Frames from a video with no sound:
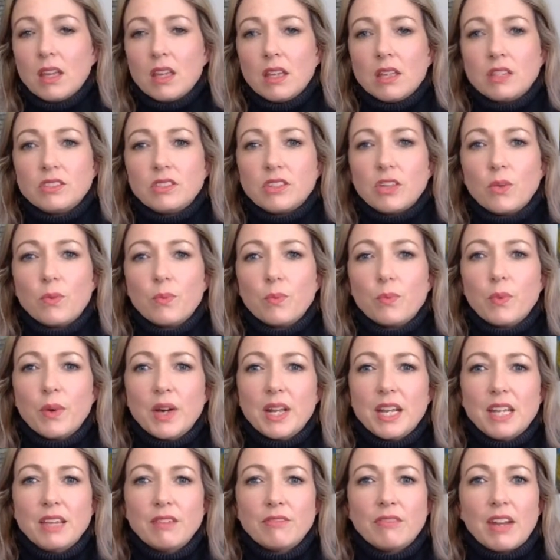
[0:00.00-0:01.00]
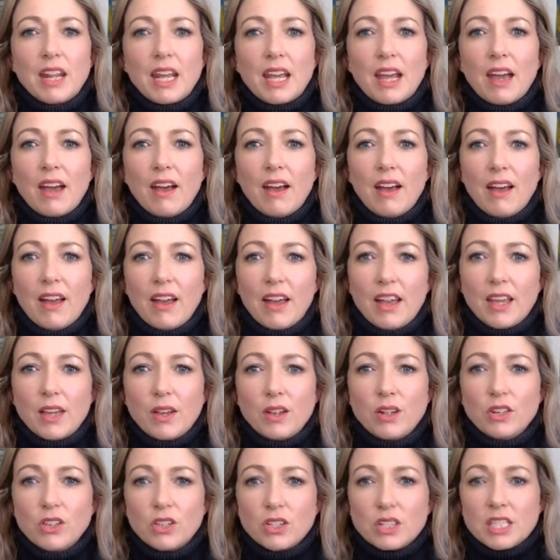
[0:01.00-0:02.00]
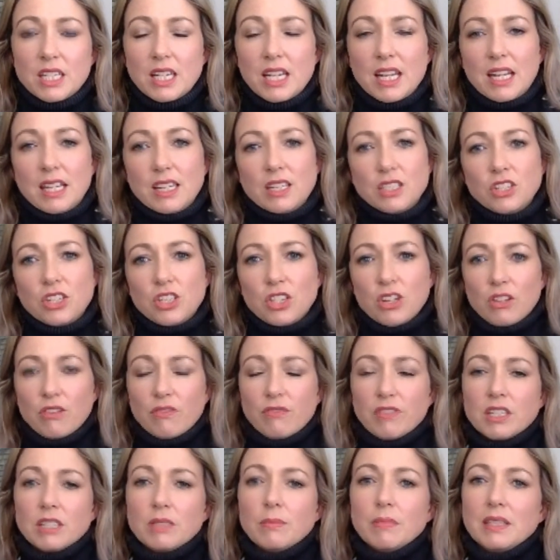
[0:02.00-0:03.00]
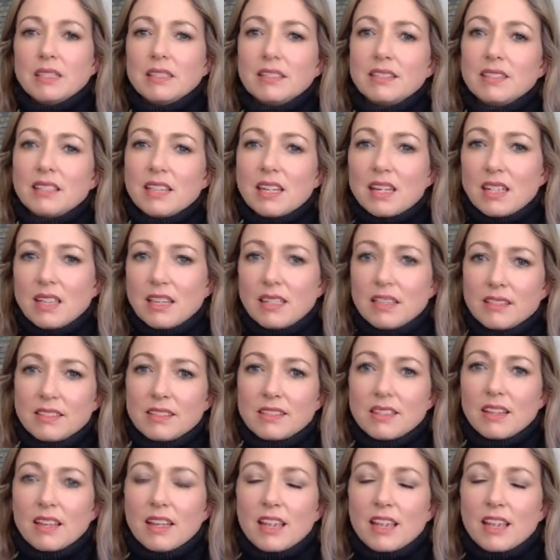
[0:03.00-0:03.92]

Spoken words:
So one evening I looked into vitamin C's